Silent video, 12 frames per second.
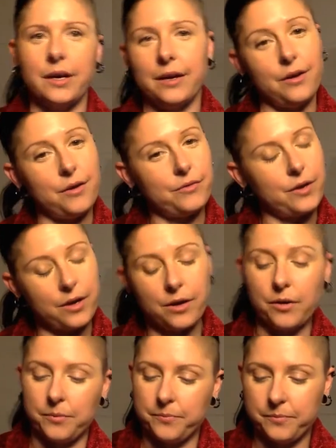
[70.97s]
and off I
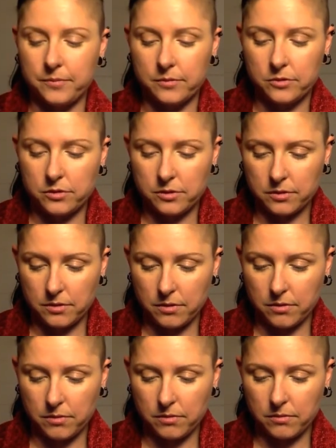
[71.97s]
go.
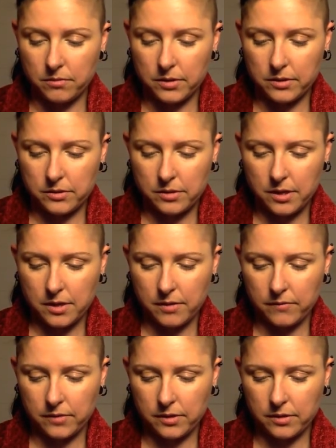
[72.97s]
So let's
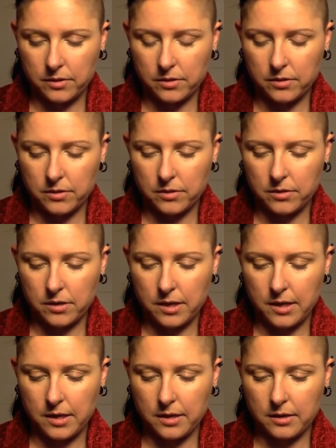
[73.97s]
have it go
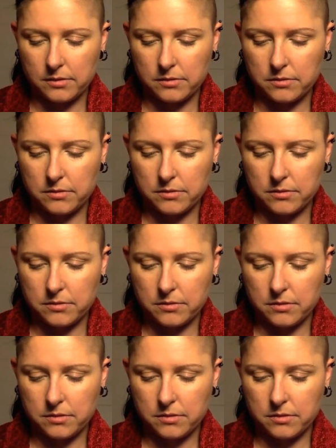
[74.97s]
at